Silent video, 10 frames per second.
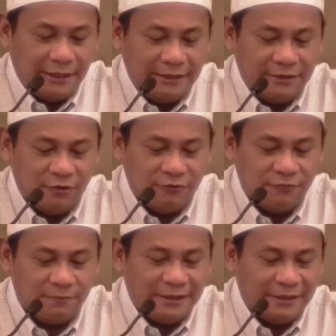ended off
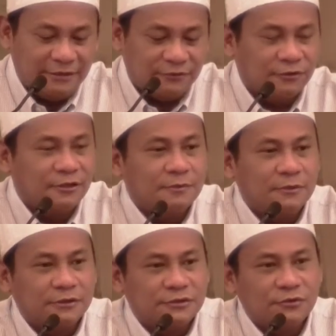by talking
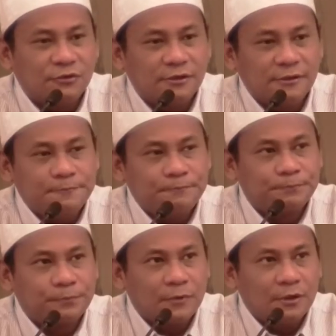about a story
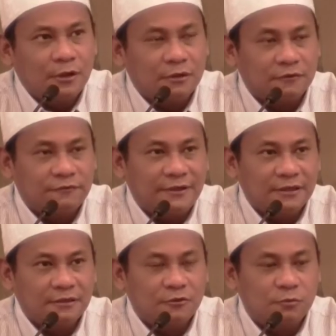of a
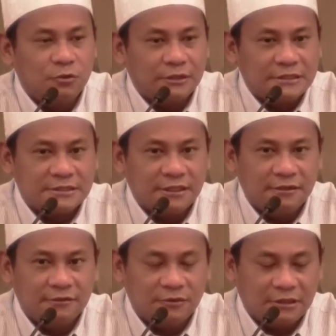father who brought his
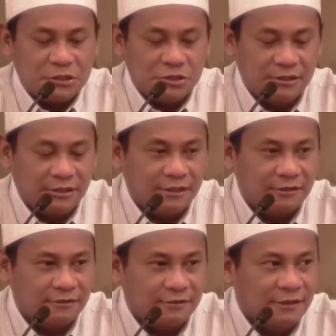son into the kitchen
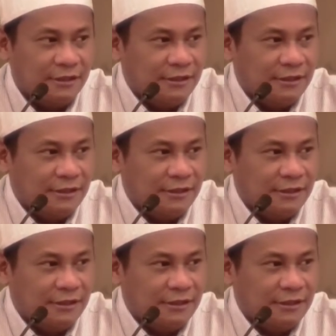and